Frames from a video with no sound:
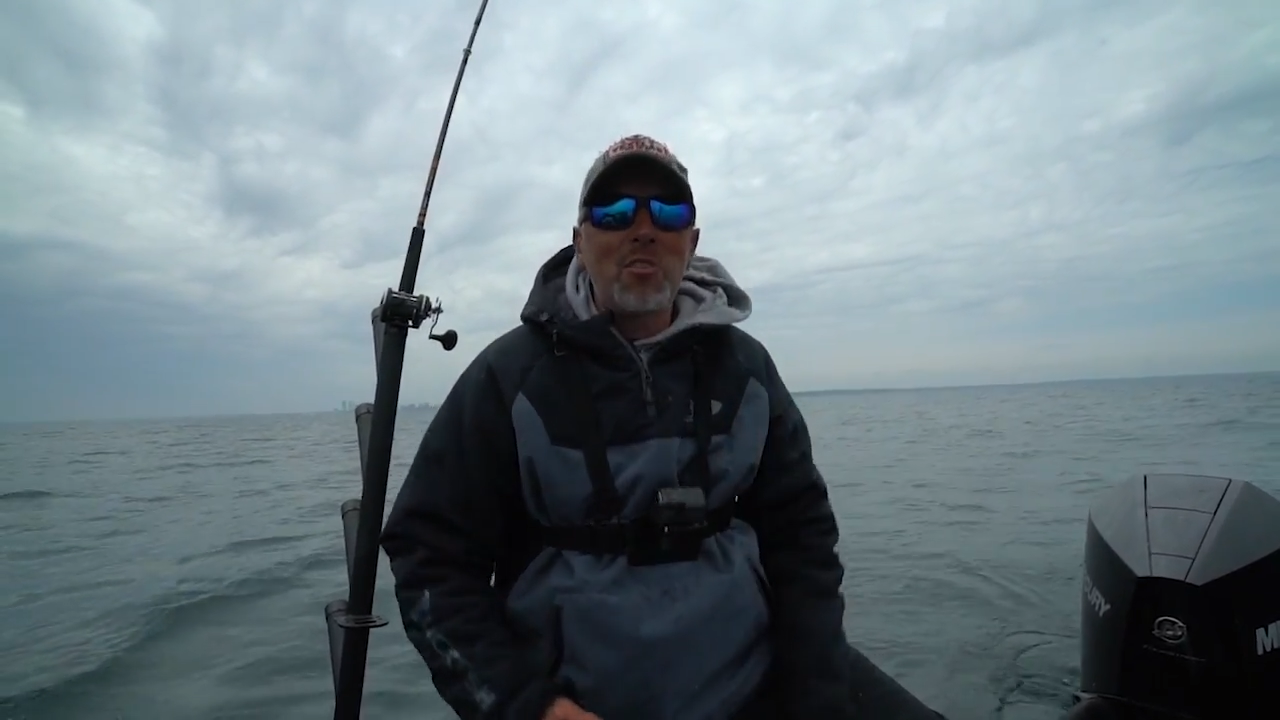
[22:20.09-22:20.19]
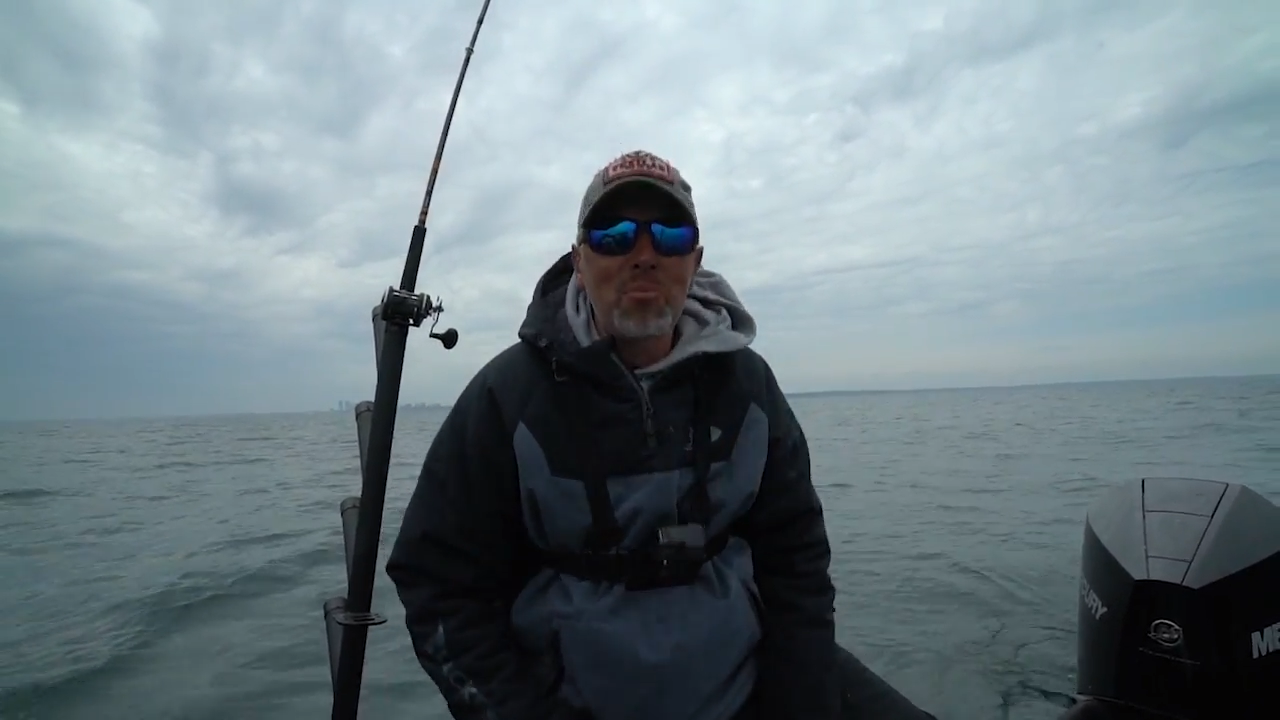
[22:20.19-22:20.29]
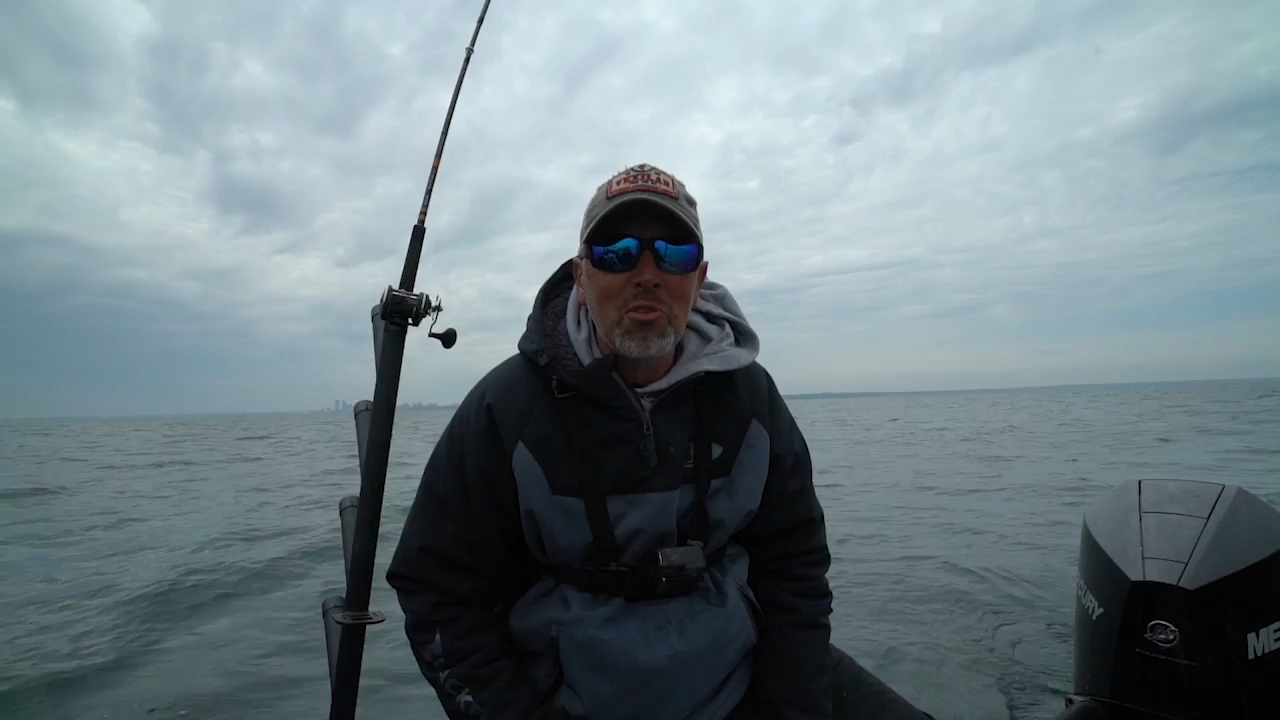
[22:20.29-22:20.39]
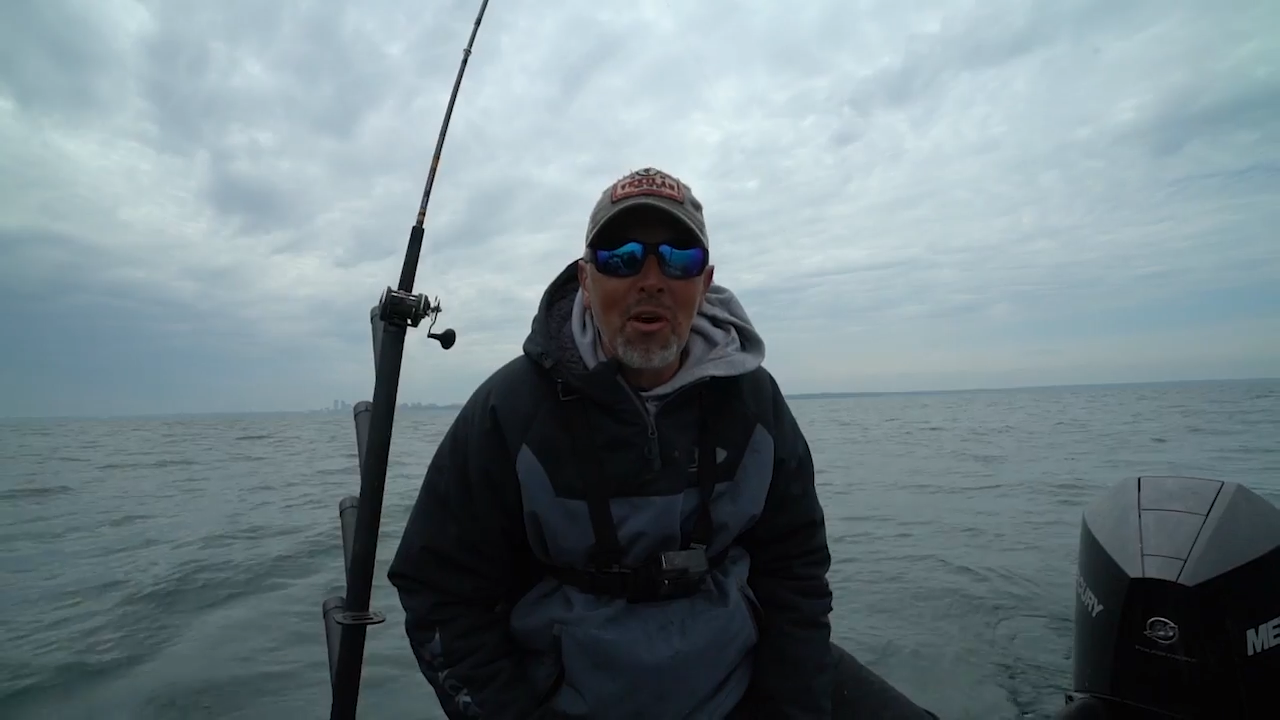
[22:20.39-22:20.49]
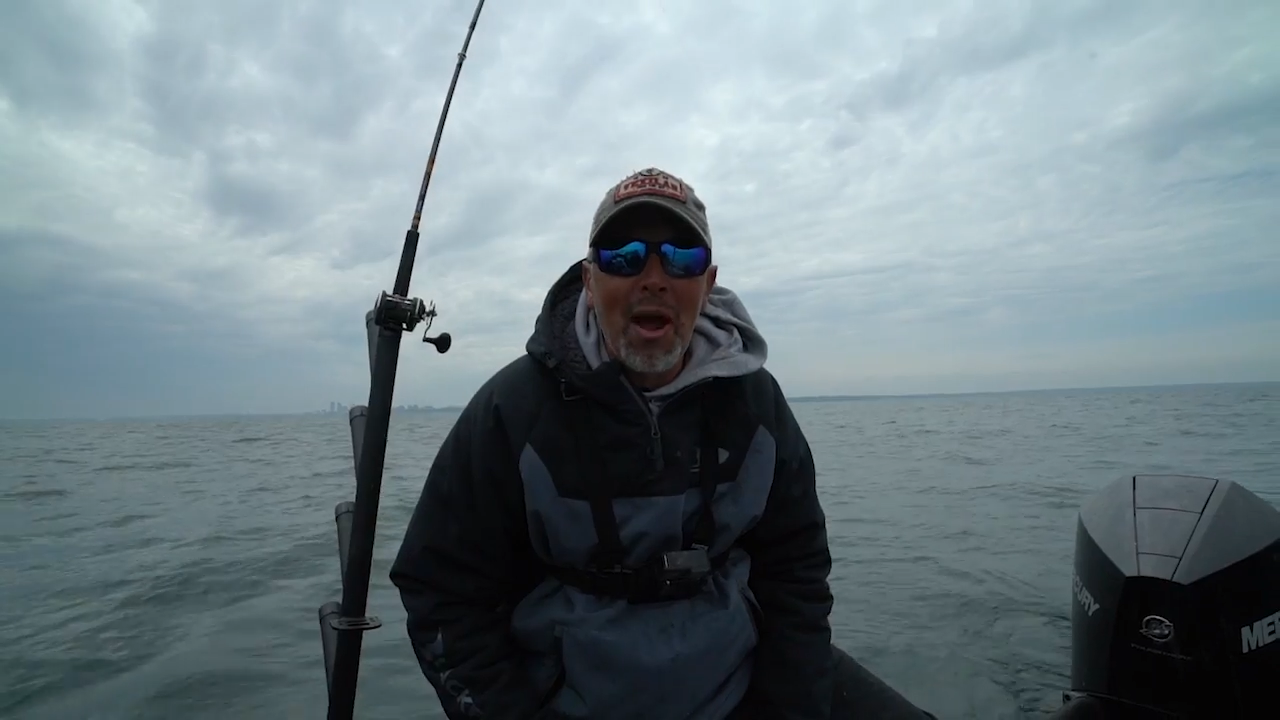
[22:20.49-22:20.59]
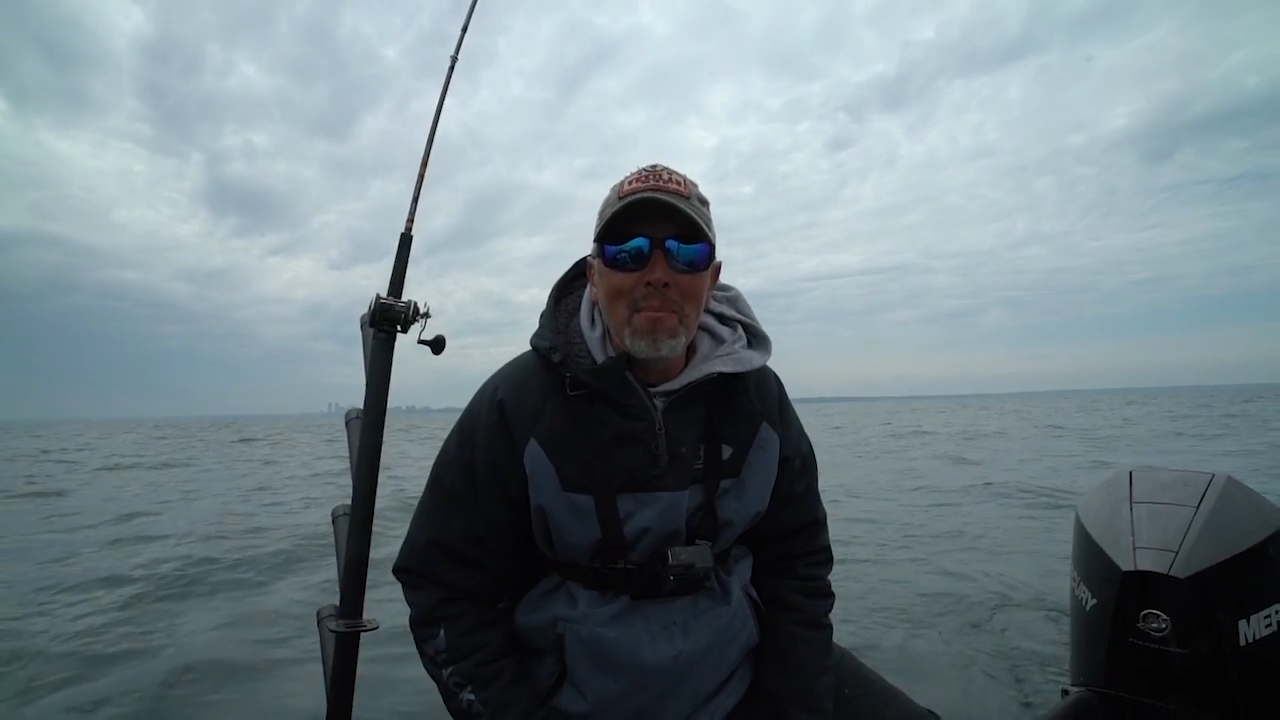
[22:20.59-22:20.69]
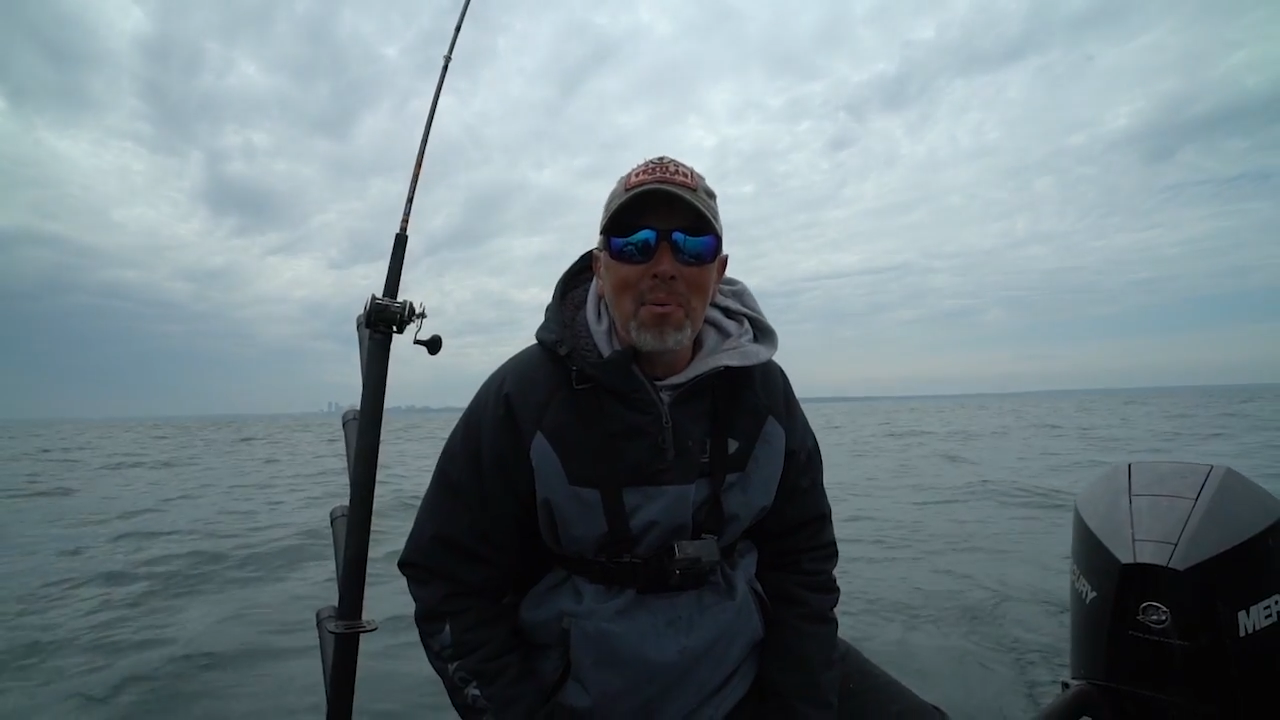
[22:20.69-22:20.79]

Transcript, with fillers: subscribe